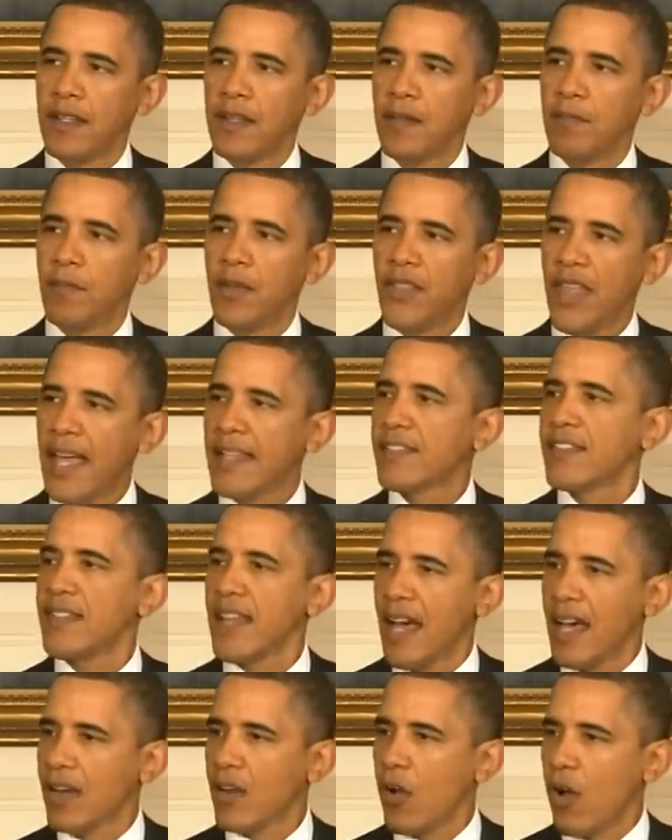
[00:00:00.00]
But that's
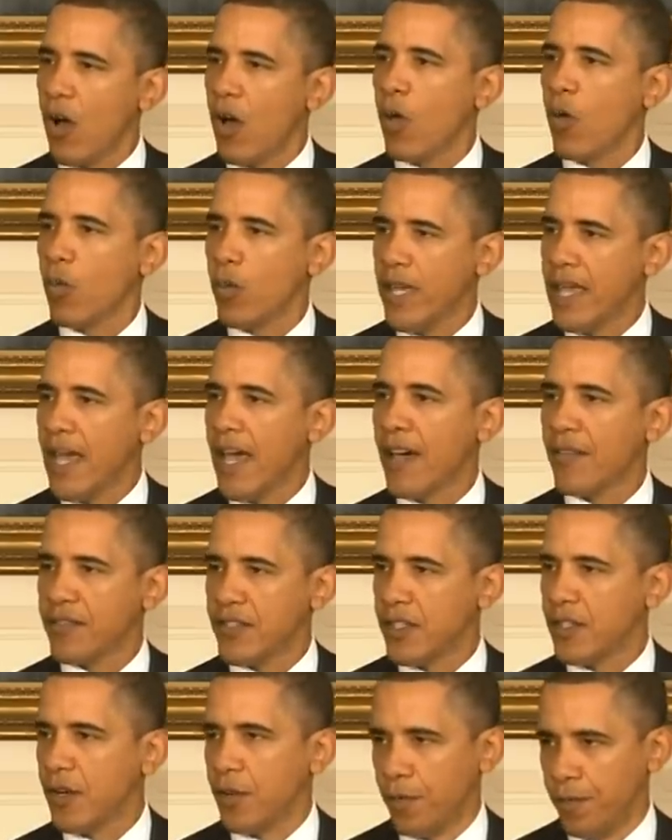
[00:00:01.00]
not all we have
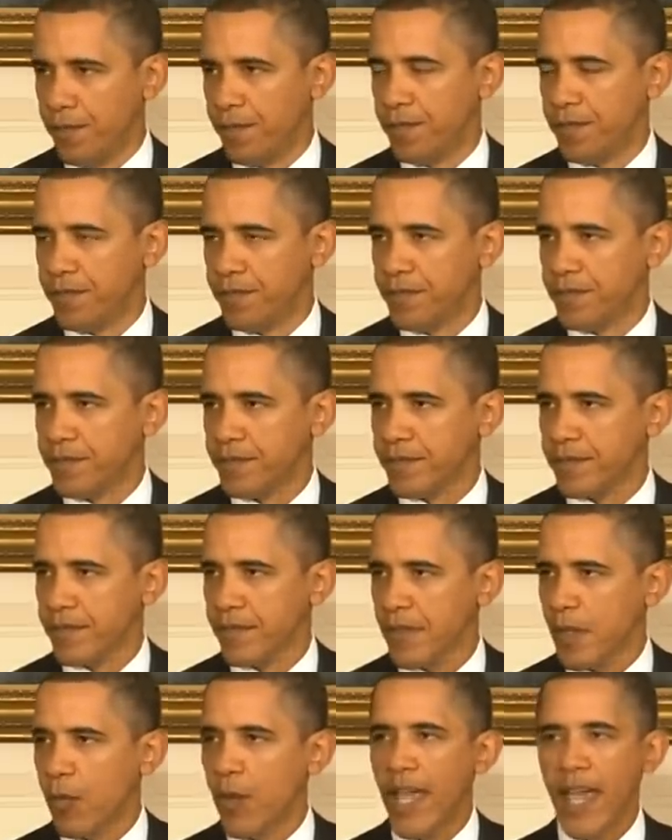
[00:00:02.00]
to do.
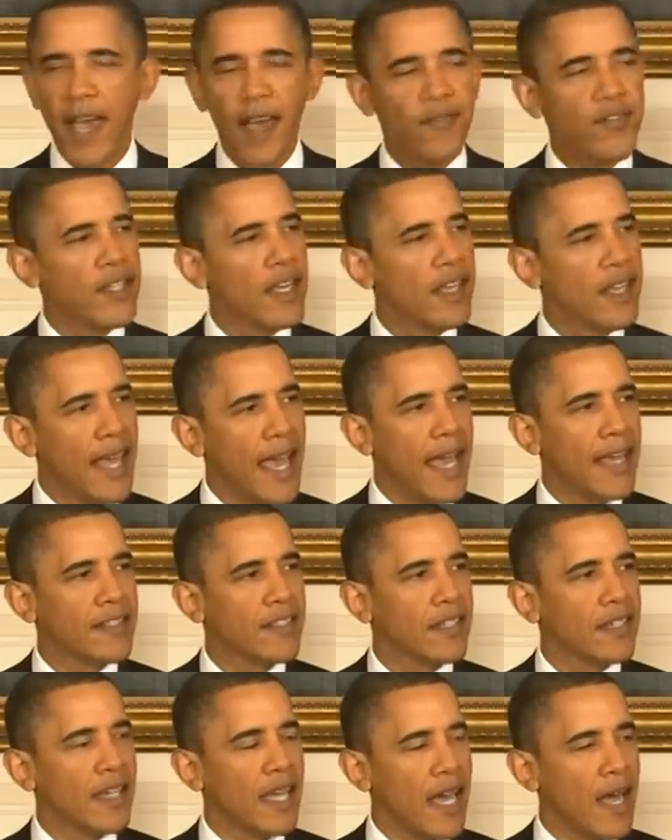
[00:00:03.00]
We have to
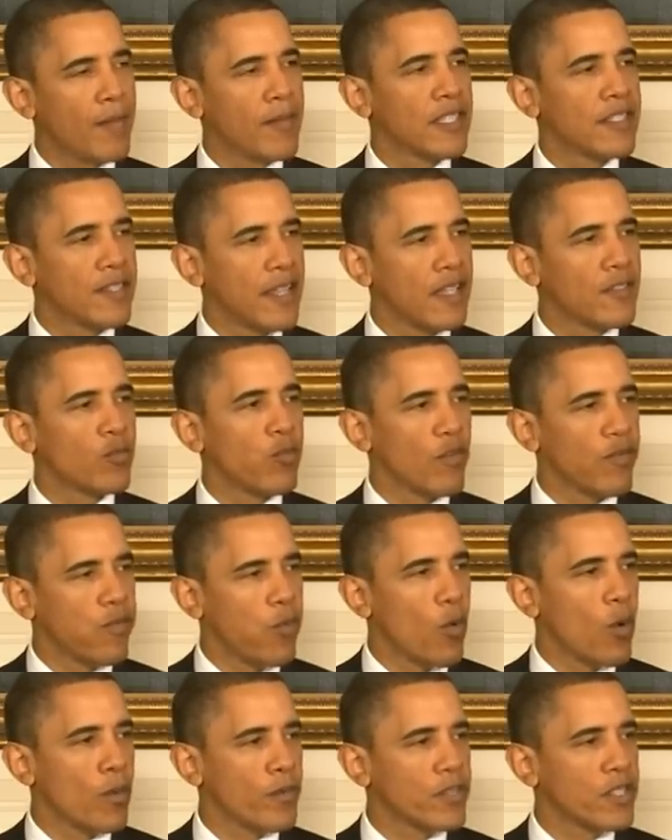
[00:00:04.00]
enact common sense
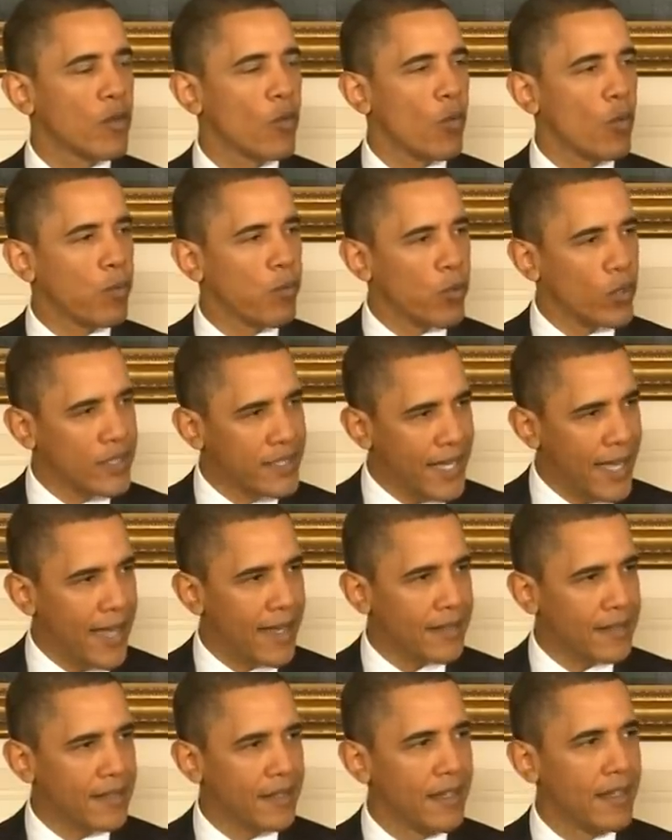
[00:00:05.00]
reforms that will
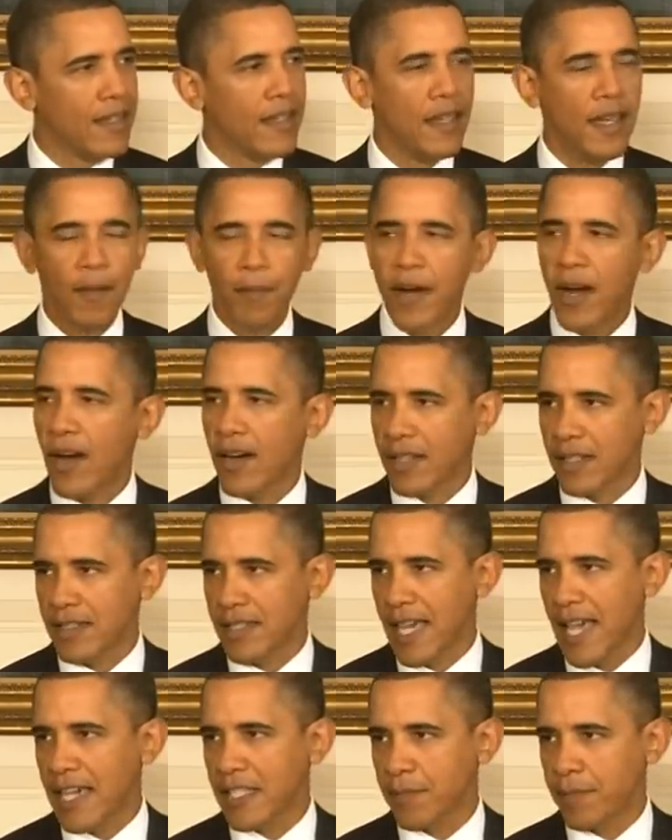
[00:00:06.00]
protect American
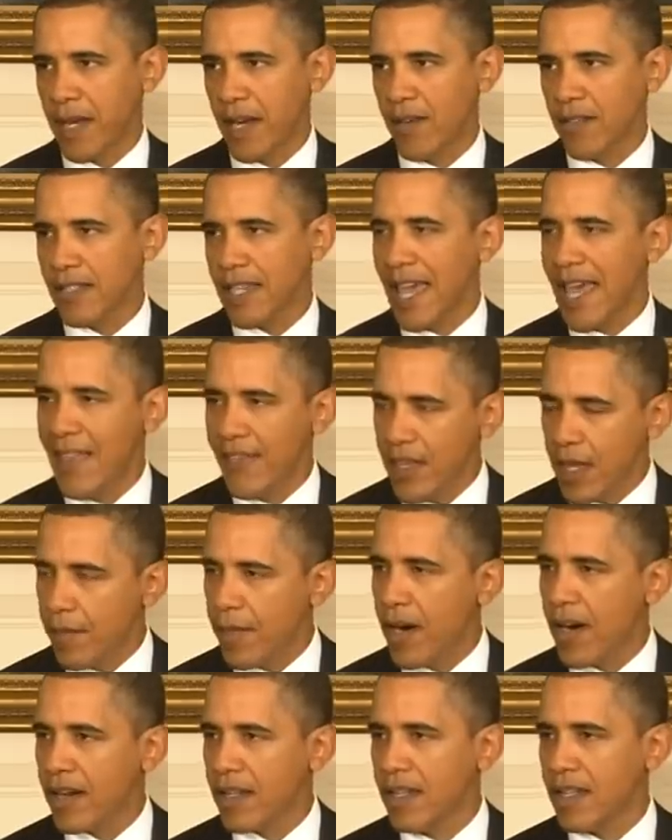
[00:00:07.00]
taxpayers and the
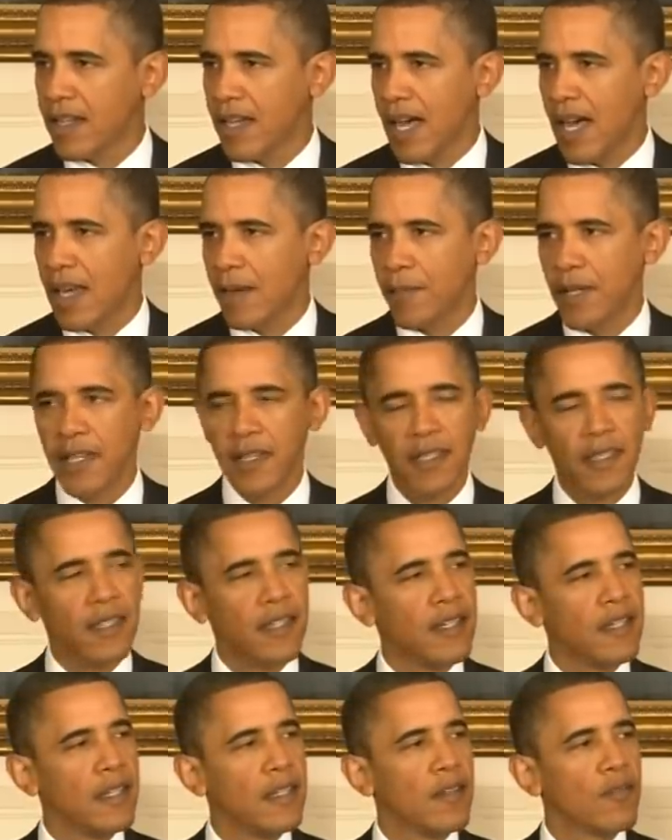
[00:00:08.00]
American economy
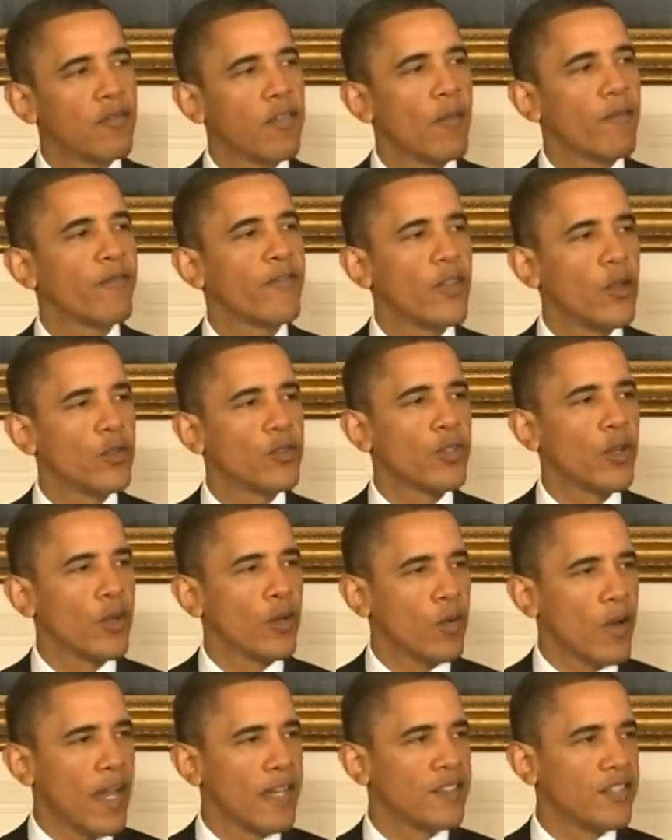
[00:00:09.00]
from future
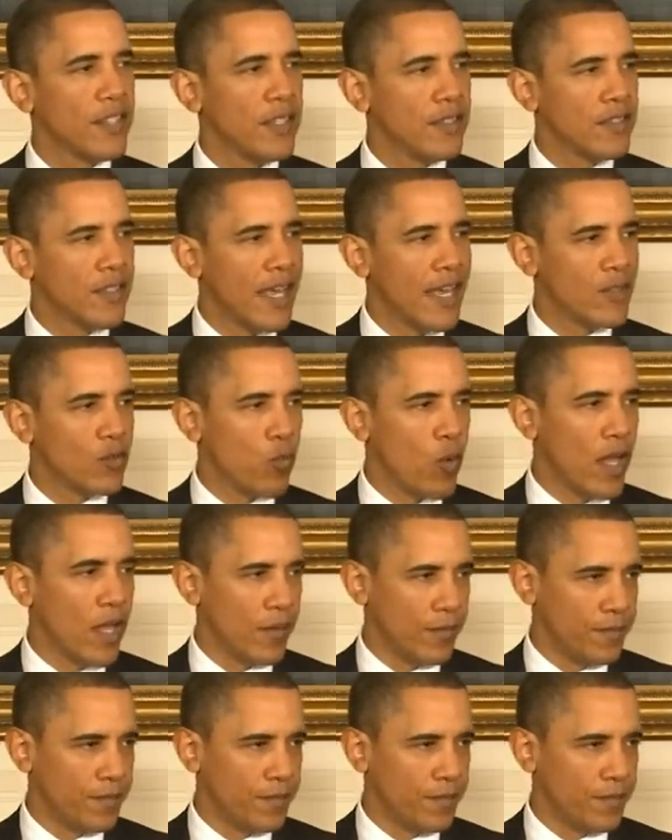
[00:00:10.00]
crises as well.